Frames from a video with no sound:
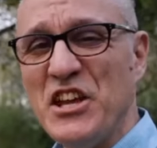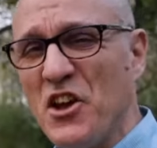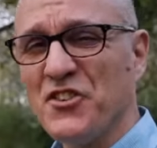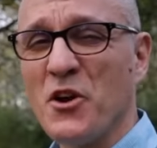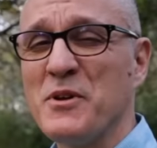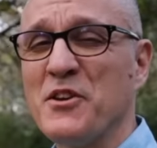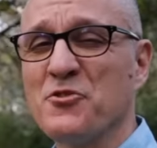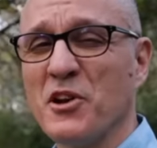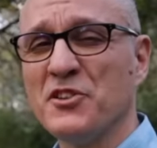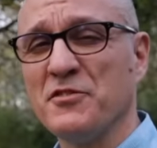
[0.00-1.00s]
EOS RP is
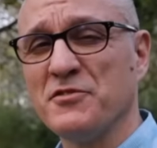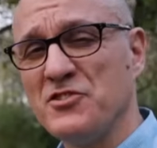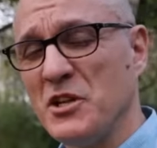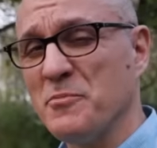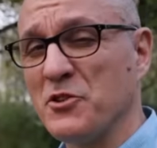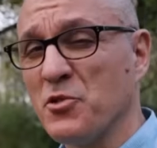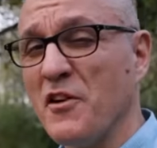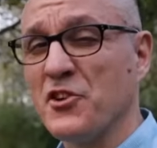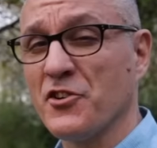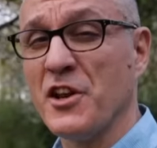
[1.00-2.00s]
relatively cheap at
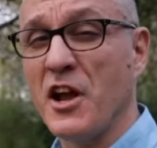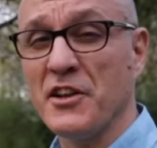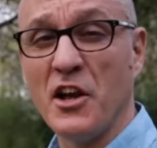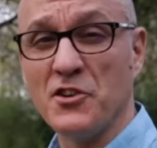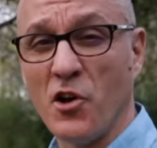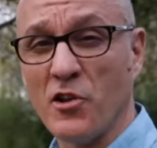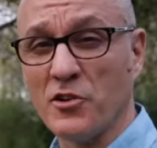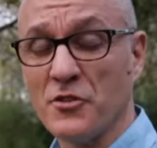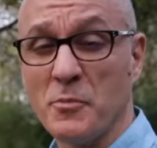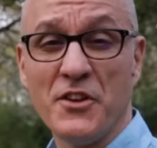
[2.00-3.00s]

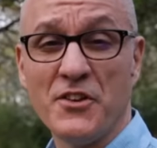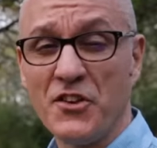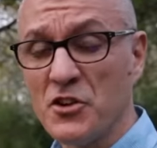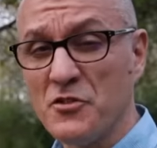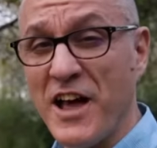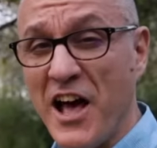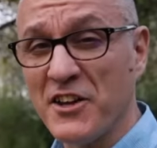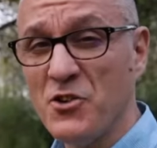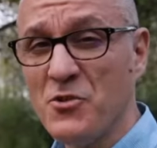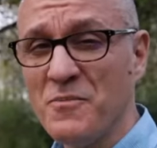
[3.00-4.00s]
$1,299, but is it a good
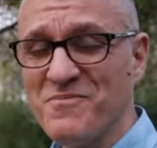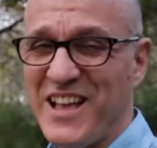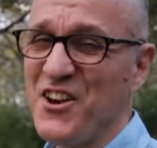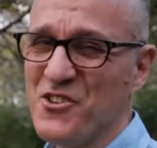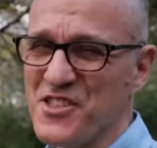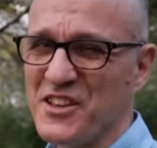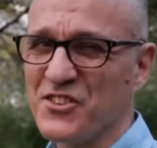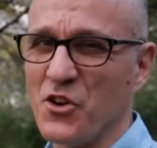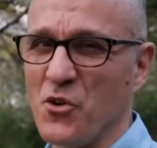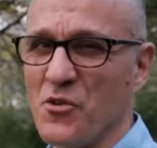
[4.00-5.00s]
value? I don't think
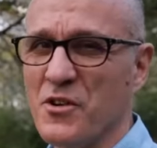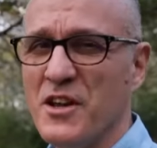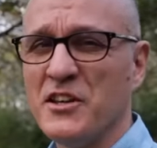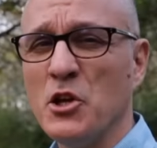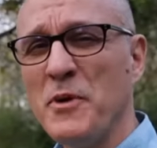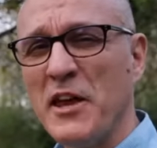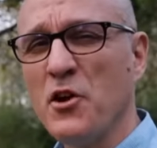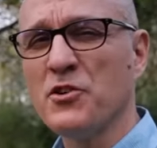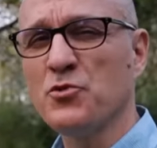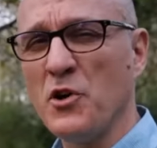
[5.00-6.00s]
so. You'll pay
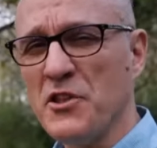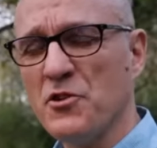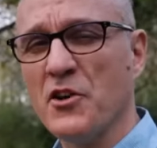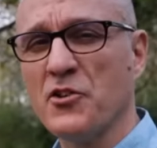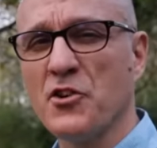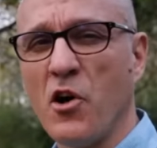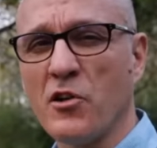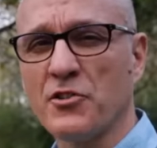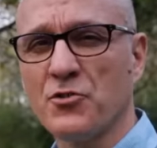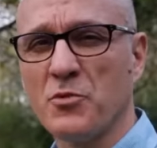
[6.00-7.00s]
over
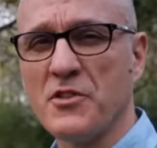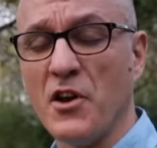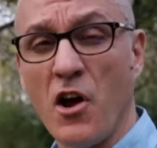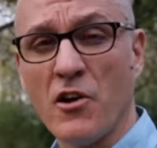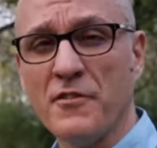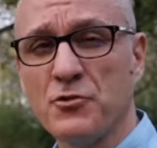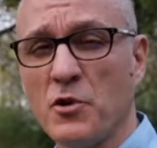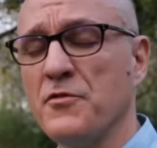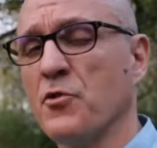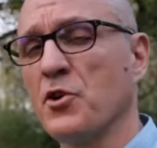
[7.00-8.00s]
$2,300 with an RF
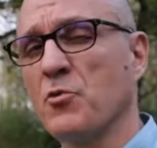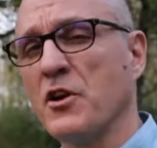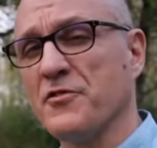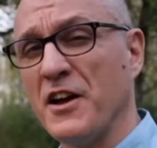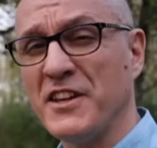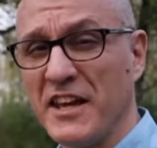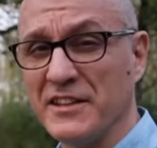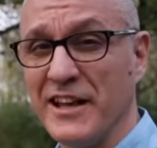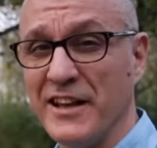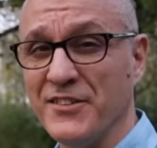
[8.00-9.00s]
24-105 kit
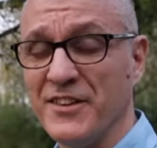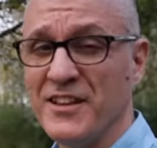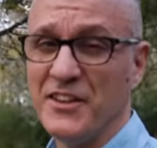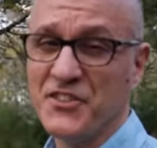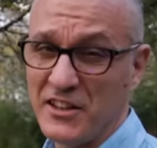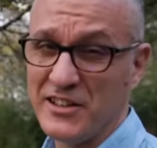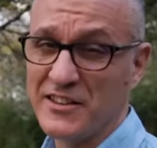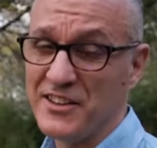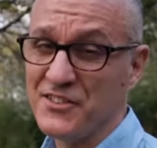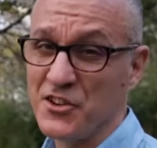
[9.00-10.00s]
lens, and suddenly
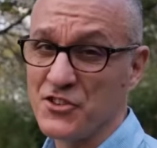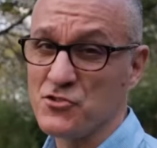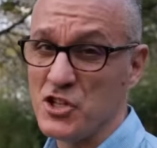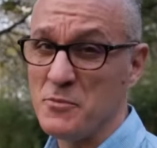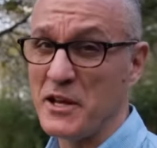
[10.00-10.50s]
that's not so cheap